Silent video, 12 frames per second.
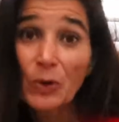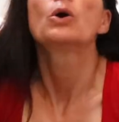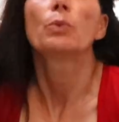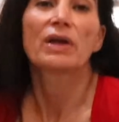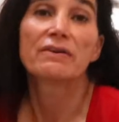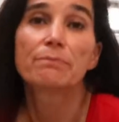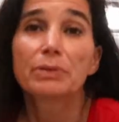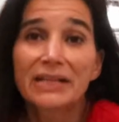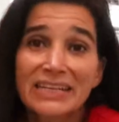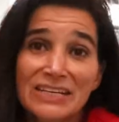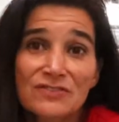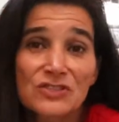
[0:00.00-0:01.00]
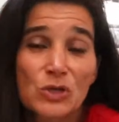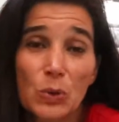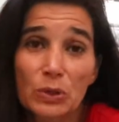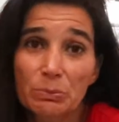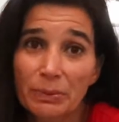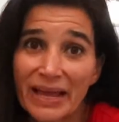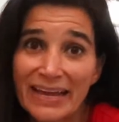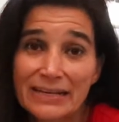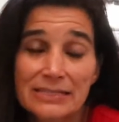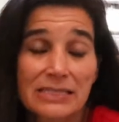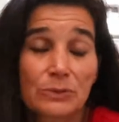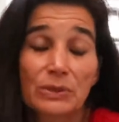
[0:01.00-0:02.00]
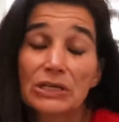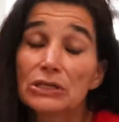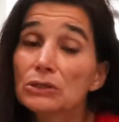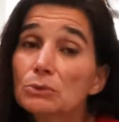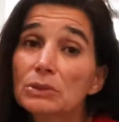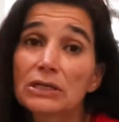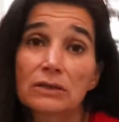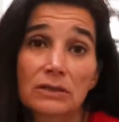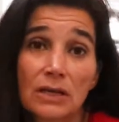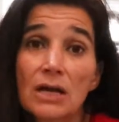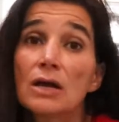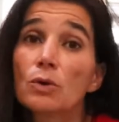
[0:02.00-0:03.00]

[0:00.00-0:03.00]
We have plenty of solar banks, so we knew we could